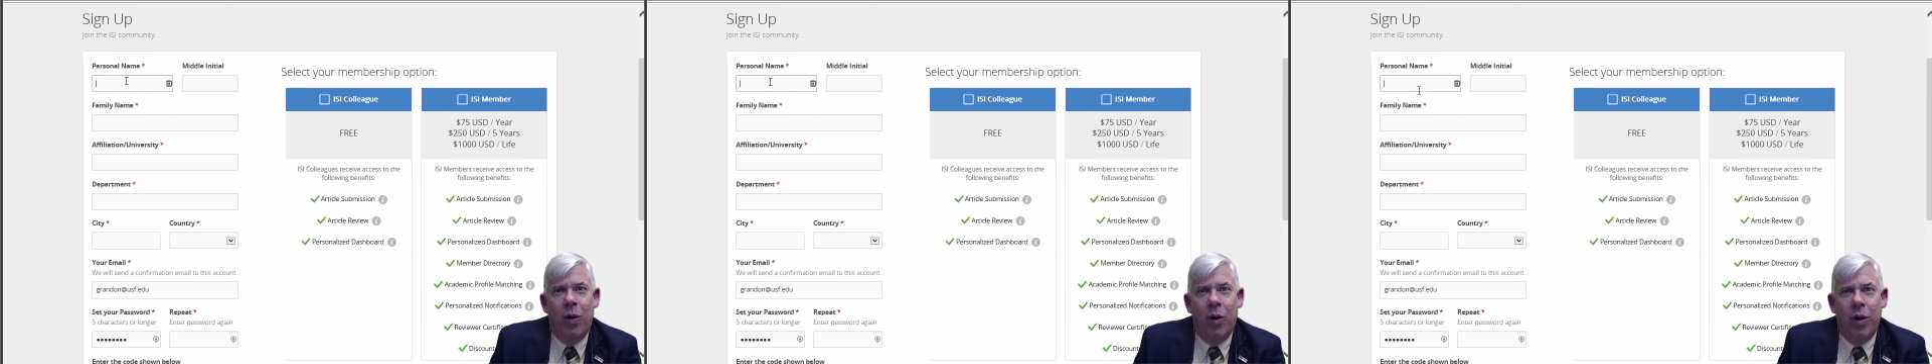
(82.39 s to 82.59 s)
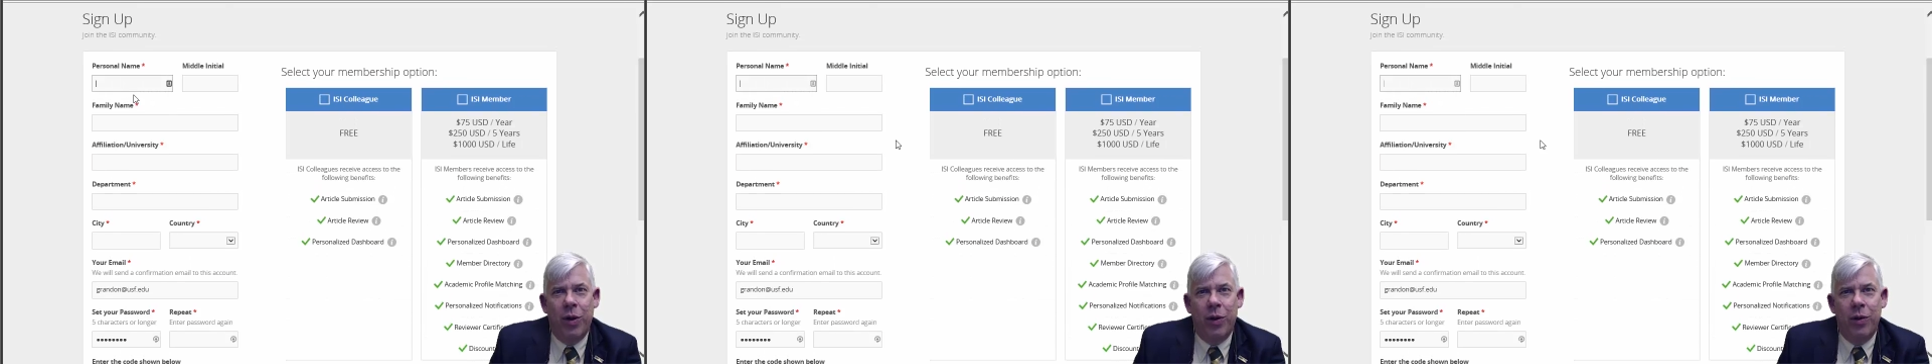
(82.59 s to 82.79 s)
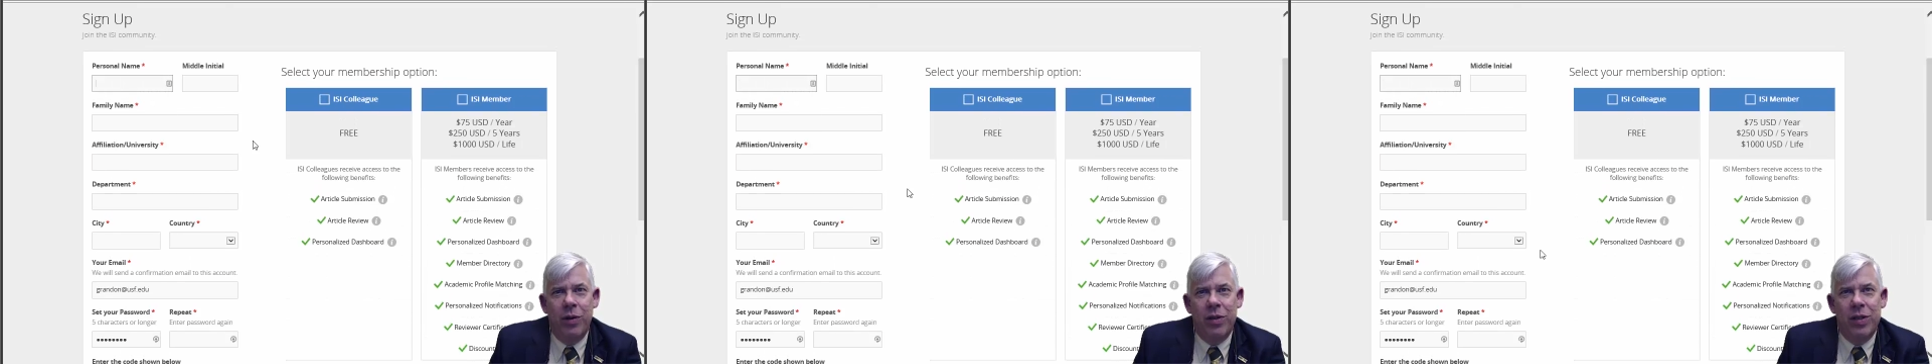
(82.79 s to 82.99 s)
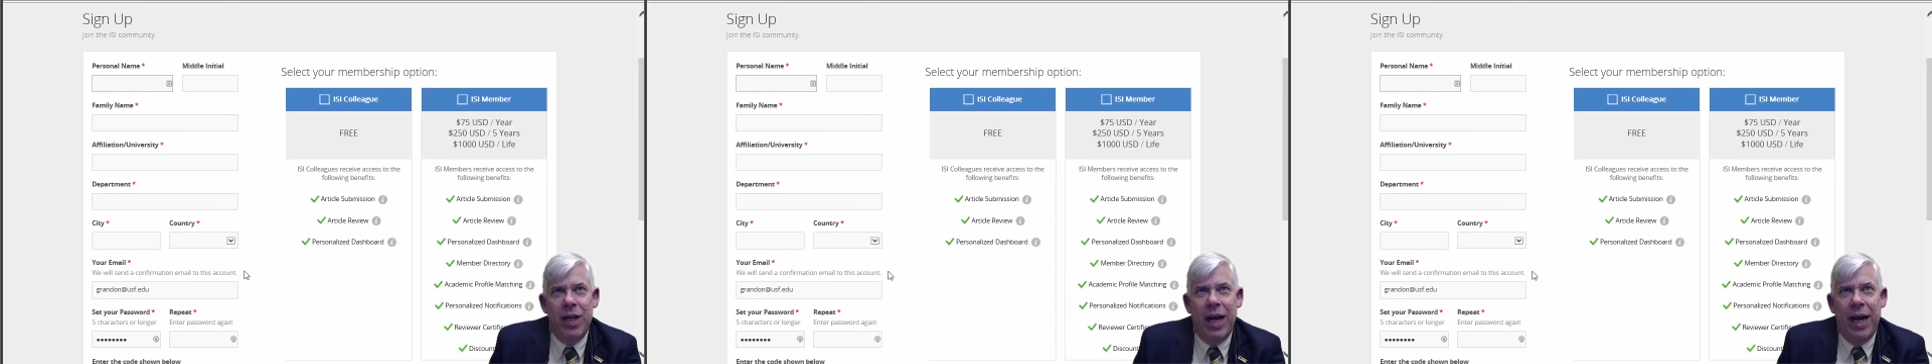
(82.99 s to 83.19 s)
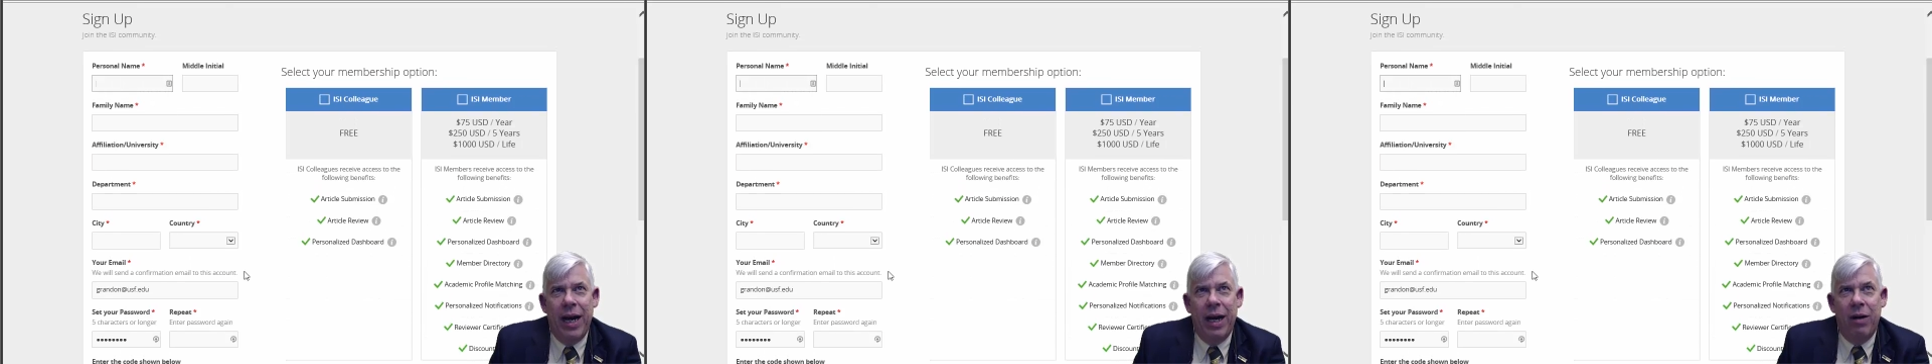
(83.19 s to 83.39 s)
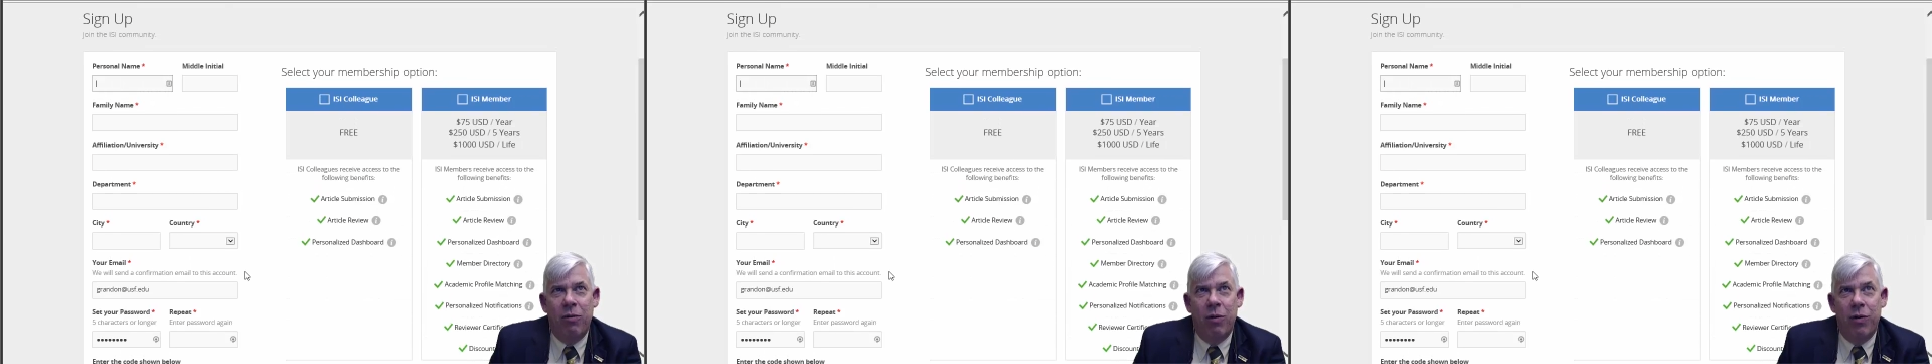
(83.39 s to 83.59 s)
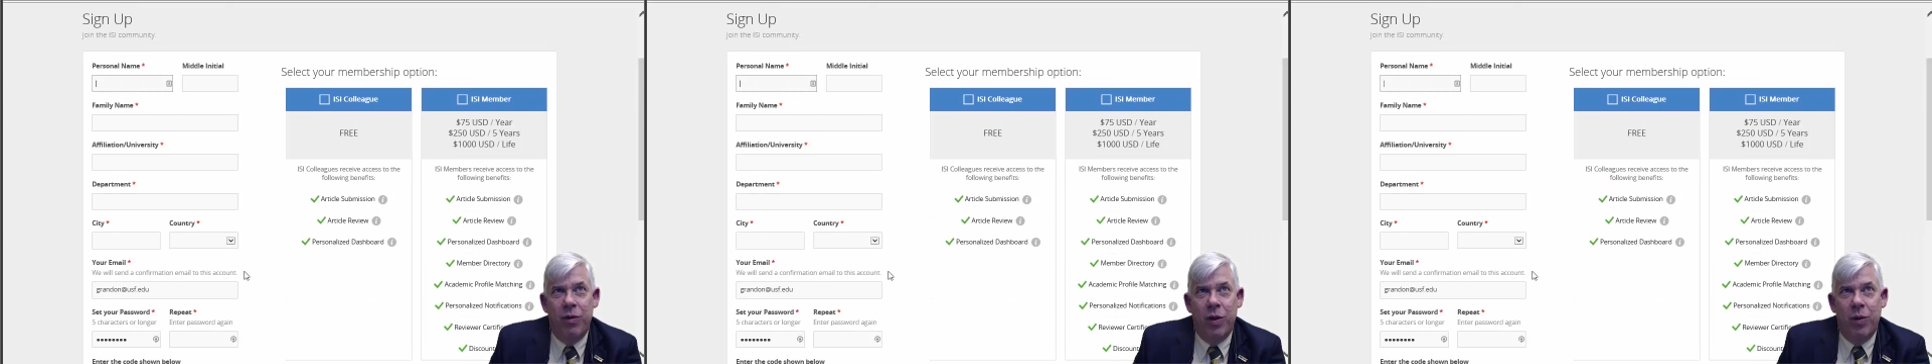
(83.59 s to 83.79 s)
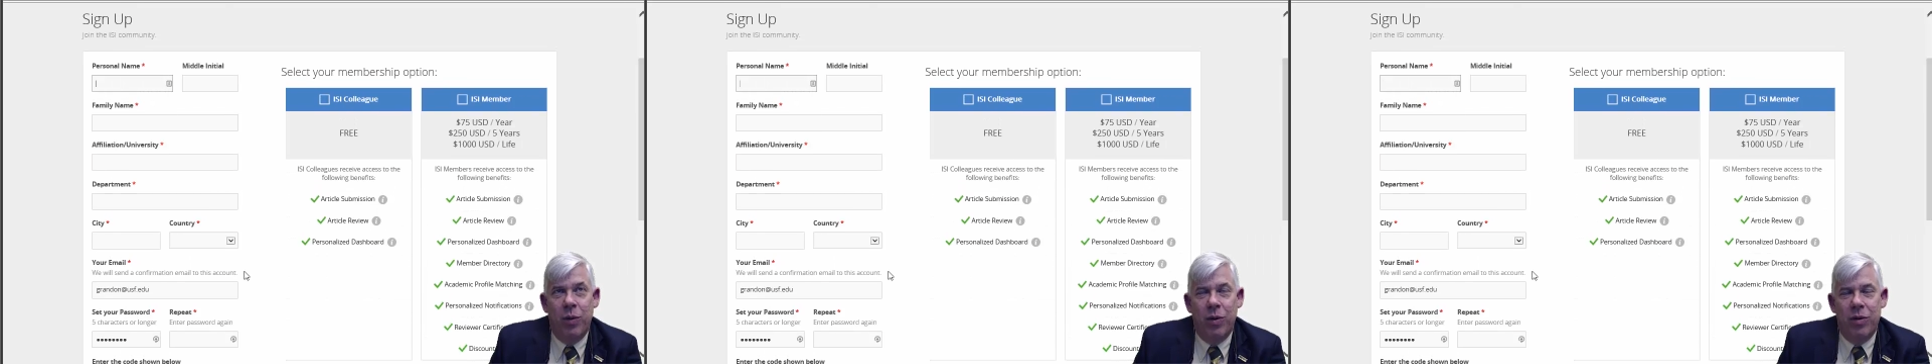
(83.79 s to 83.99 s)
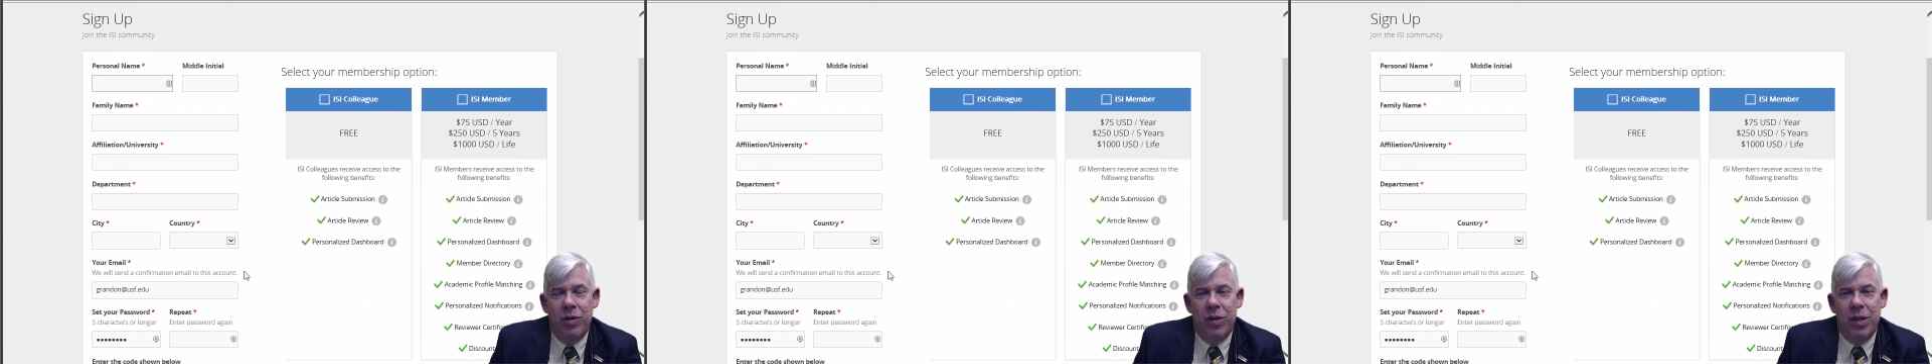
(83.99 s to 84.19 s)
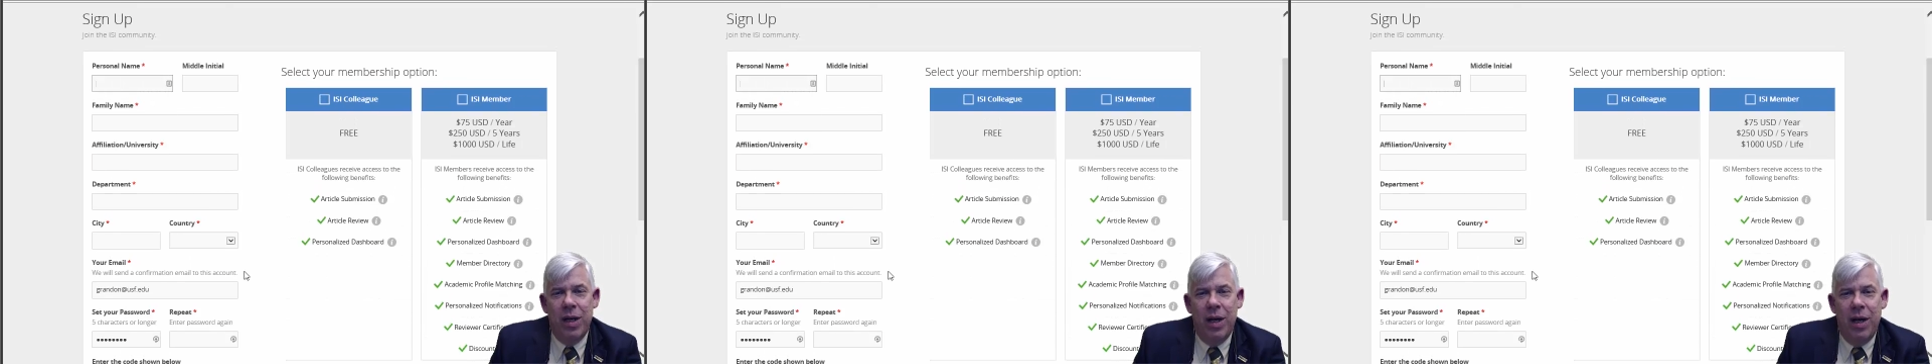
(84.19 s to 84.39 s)
authors and
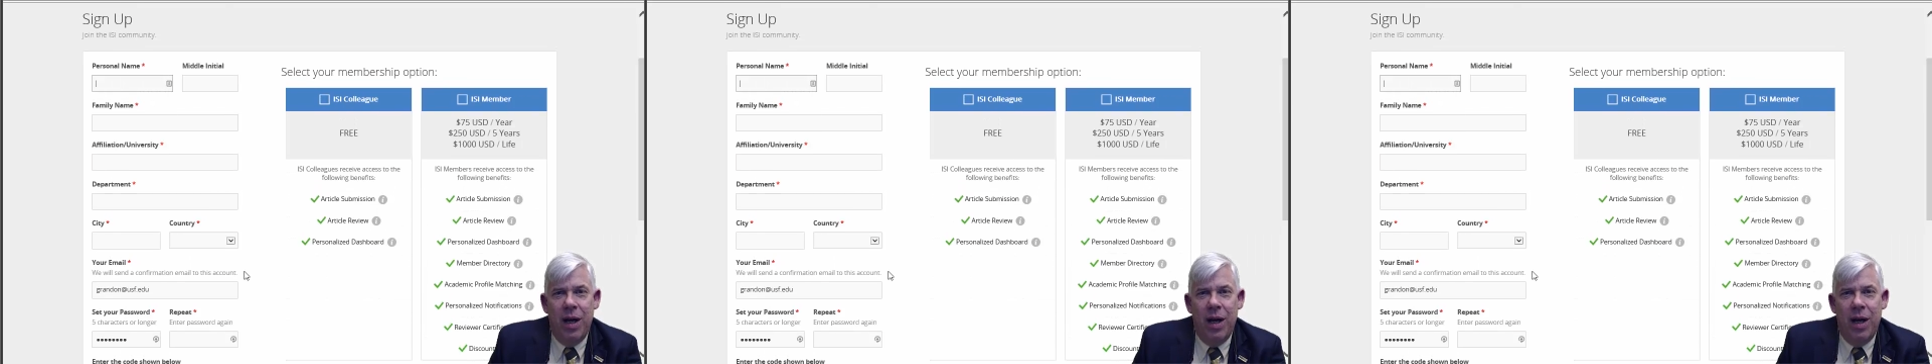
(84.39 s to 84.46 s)
reviewers.